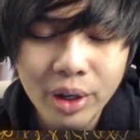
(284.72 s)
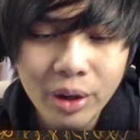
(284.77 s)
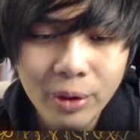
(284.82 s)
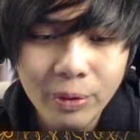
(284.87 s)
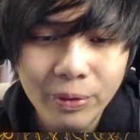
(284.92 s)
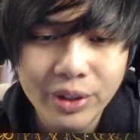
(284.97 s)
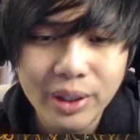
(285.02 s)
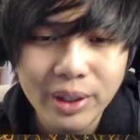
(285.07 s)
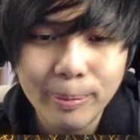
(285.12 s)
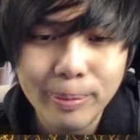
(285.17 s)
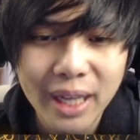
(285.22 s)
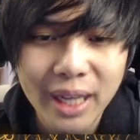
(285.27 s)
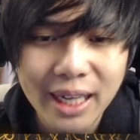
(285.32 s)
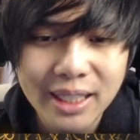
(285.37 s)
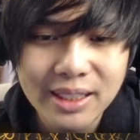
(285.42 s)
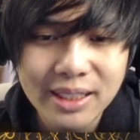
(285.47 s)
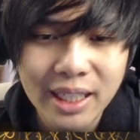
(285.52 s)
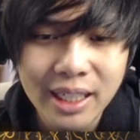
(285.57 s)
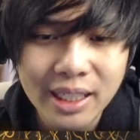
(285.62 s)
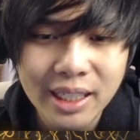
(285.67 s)
the
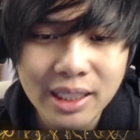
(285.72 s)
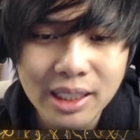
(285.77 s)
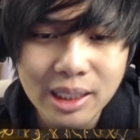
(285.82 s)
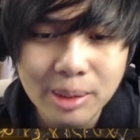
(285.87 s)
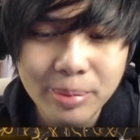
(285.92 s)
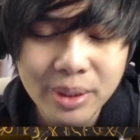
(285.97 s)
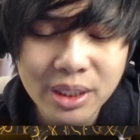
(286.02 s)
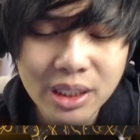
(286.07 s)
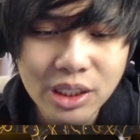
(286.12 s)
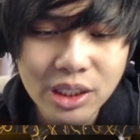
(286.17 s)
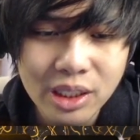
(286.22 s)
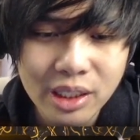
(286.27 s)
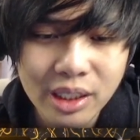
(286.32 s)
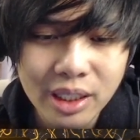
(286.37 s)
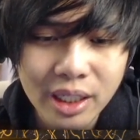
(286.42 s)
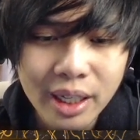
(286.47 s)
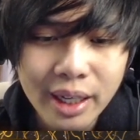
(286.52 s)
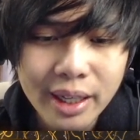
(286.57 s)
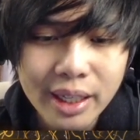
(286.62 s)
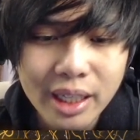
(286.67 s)
black side in this position.
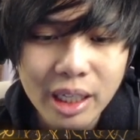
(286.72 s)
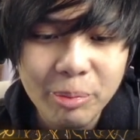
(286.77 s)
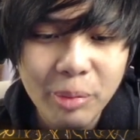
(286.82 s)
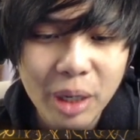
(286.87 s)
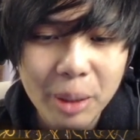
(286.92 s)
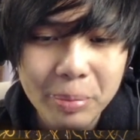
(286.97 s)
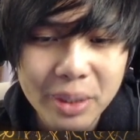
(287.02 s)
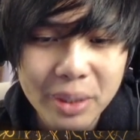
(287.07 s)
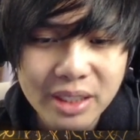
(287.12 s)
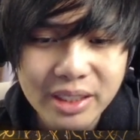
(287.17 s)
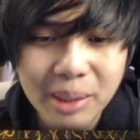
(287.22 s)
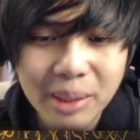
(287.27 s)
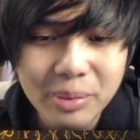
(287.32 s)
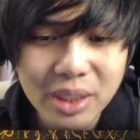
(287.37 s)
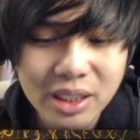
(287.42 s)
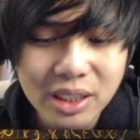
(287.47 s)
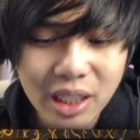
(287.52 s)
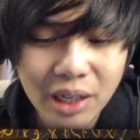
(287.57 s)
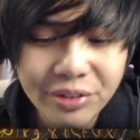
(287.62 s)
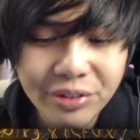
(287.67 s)
There might be some
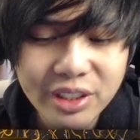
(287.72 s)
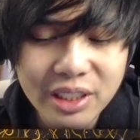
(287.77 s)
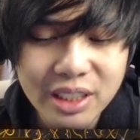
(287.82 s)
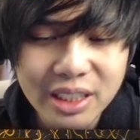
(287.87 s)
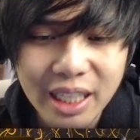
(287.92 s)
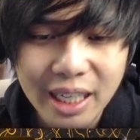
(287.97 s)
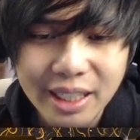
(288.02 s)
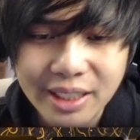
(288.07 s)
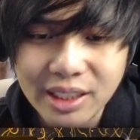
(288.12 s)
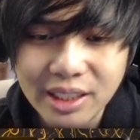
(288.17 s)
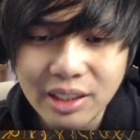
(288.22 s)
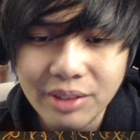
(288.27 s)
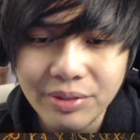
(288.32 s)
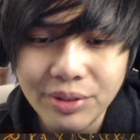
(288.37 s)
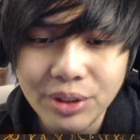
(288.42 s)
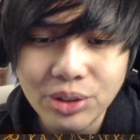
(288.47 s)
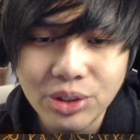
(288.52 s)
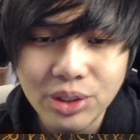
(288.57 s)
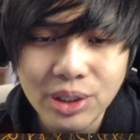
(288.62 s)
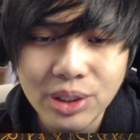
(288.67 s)
discovered attacks in the
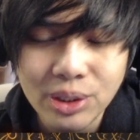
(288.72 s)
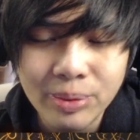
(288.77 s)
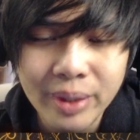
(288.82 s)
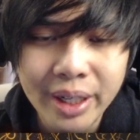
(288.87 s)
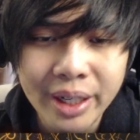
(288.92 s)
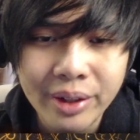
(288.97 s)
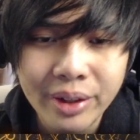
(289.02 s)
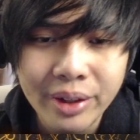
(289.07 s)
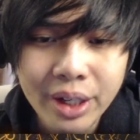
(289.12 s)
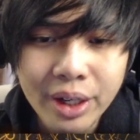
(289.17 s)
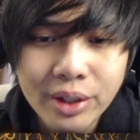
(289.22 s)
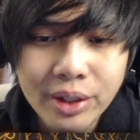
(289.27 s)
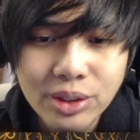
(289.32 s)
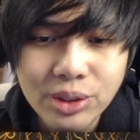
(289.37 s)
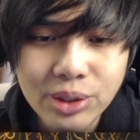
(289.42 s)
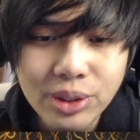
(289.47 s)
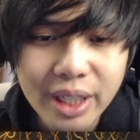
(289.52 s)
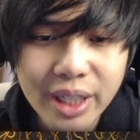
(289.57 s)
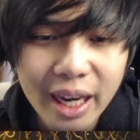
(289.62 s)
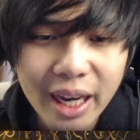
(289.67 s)
future as well,
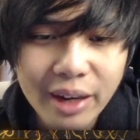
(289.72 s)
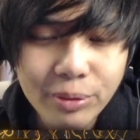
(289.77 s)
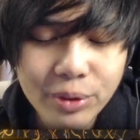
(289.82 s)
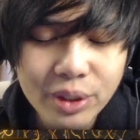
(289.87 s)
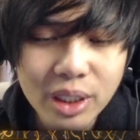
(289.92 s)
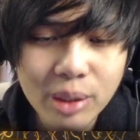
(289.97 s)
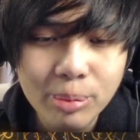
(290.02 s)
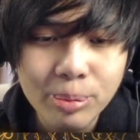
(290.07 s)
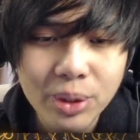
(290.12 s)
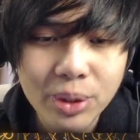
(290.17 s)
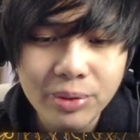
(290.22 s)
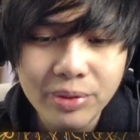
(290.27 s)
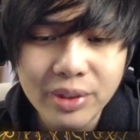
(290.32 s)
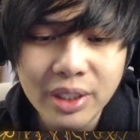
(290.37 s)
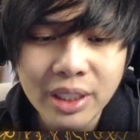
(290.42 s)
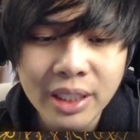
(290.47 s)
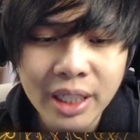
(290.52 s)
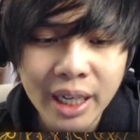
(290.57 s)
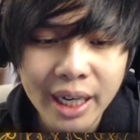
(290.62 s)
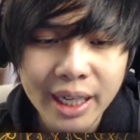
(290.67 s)
so you can't really move
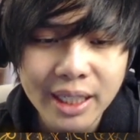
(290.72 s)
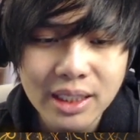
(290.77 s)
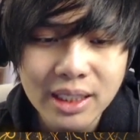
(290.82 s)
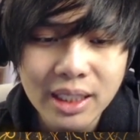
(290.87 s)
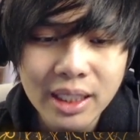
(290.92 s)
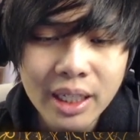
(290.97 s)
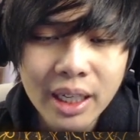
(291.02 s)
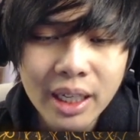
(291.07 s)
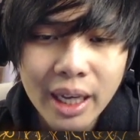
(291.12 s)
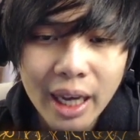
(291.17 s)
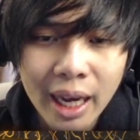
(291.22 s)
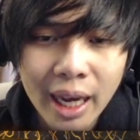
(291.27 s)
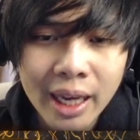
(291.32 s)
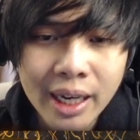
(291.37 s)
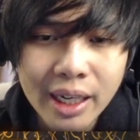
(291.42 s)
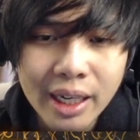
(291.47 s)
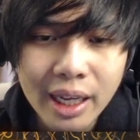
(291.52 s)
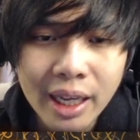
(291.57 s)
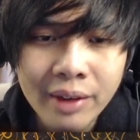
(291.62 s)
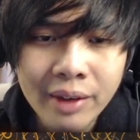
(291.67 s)
the knight.
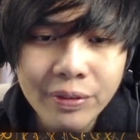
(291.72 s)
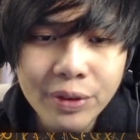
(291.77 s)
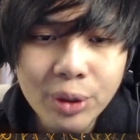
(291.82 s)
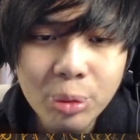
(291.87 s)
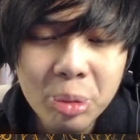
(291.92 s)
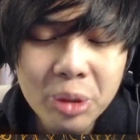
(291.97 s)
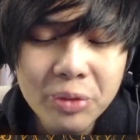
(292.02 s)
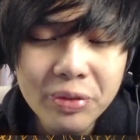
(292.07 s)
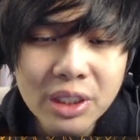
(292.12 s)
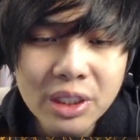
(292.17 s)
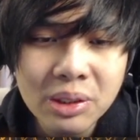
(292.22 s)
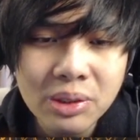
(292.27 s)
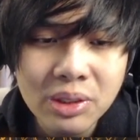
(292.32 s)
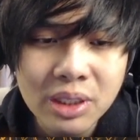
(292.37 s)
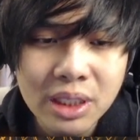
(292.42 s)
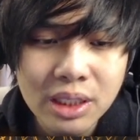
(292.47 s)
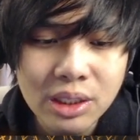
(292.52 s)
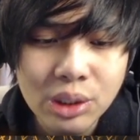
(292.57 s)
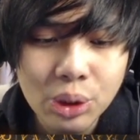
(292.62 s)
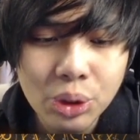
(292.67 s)
And if you move it to
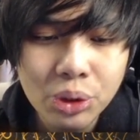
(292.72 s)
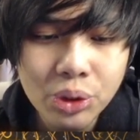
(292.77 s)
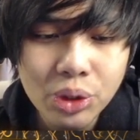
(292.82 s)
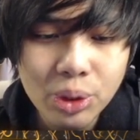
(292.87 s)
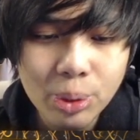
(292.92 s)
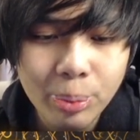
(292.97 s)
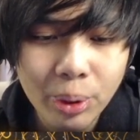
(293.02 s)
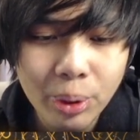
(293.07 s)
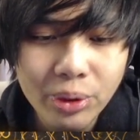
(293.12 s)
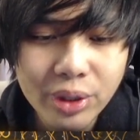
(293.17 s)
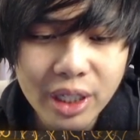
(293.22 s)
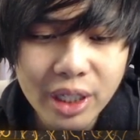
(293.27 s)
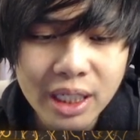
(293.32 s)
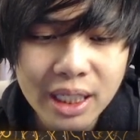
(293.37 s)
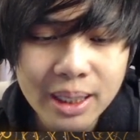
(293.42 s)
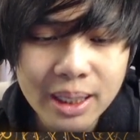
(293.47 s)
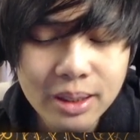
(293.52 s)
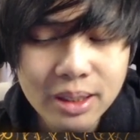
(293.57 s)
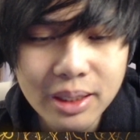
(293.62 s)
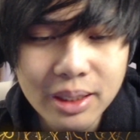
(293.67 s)
d2, your opponent can
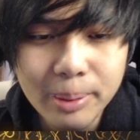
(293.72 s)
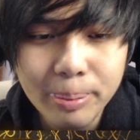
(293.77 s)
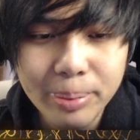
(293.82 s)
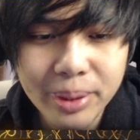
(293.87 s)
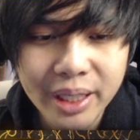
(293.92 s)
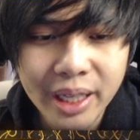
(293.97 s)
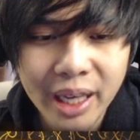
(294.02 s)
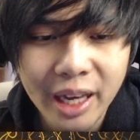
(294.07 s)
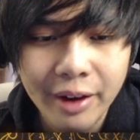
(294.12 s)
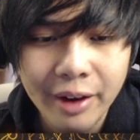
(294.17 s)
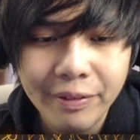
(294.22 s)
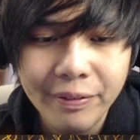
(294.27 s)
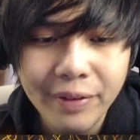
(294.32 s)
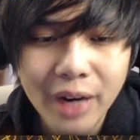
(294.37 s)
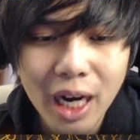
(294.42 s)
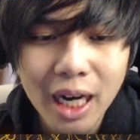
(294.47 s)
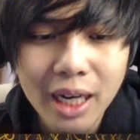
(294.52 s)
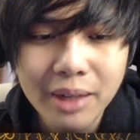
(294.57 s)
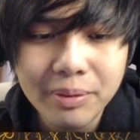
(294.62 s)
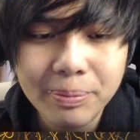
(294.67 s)
easily play
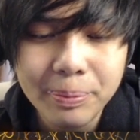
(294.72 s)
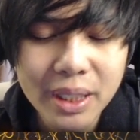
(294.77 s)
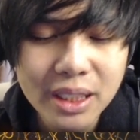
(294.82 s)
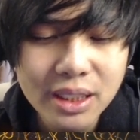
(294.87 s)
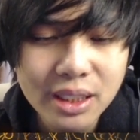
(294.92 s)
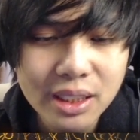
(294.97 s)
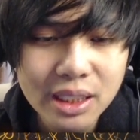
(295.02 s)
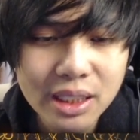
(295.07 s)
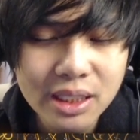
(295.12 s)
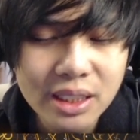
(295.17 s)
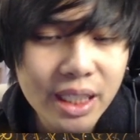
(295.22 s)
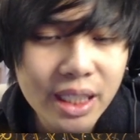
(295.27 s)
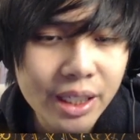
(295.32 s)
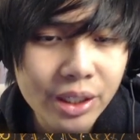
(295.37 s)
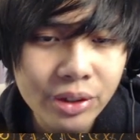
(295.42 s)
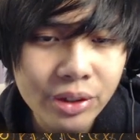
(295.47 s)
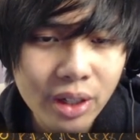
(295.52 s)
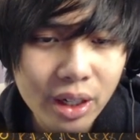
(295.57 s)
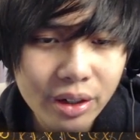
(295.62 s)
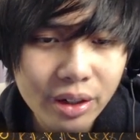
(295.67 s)
f5, basically saying
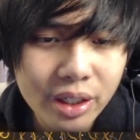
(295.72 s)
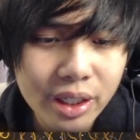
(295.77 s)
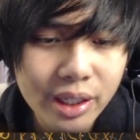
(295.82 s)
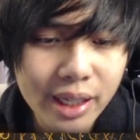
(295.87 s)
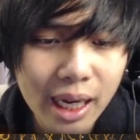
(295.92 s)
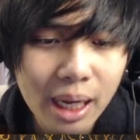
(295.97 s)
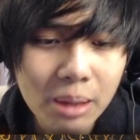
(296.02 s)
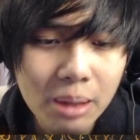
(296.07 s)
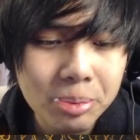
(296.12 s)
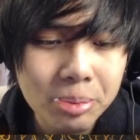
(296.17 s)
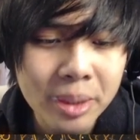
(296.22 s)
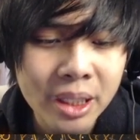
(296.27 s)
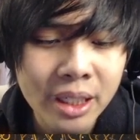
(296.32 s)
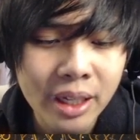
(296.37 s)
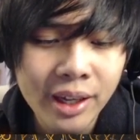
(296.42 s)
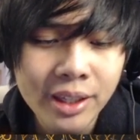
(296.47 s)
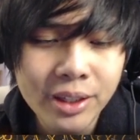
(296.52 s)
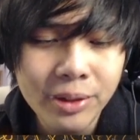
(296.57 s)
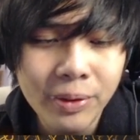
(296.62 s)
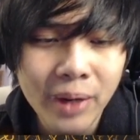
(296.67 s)
you're not going to capture me,
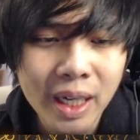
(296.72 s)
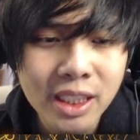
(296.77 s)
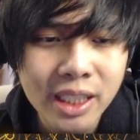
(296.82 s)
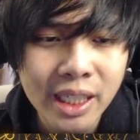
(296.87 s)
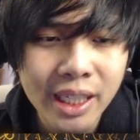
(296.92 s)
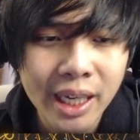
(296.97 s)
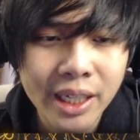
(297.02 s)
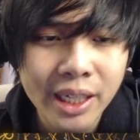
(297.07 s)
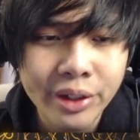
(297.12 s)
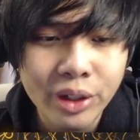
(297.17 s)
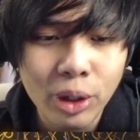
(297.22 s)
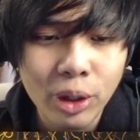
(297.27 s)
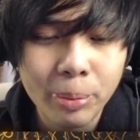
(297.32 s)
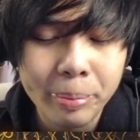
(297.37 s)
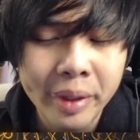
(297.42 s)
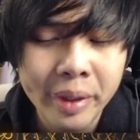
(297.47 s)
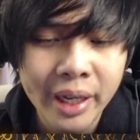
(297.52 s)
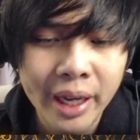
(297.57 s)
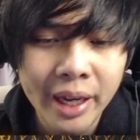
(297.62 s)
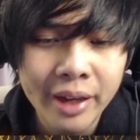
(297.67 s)
otherwise I get an
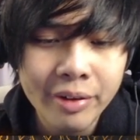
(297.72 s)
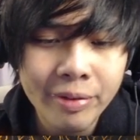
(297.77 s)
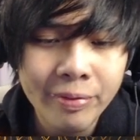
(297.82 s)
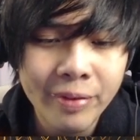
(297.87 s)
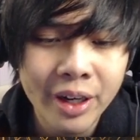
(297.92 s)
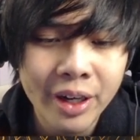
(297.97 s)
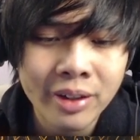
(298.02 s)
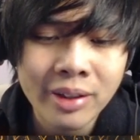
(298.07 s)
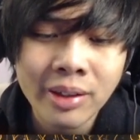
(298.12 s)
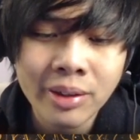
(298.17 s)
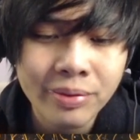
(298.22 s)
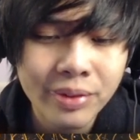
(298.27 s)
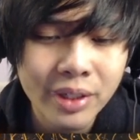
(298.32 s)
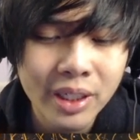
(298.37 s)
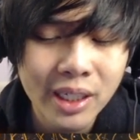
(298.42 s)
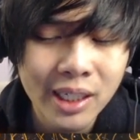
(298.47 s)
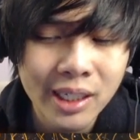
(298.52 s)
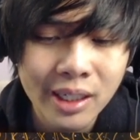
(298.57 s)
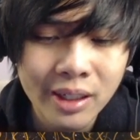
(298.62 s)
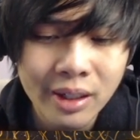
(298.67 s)
open f-file over
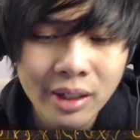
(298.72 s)
here.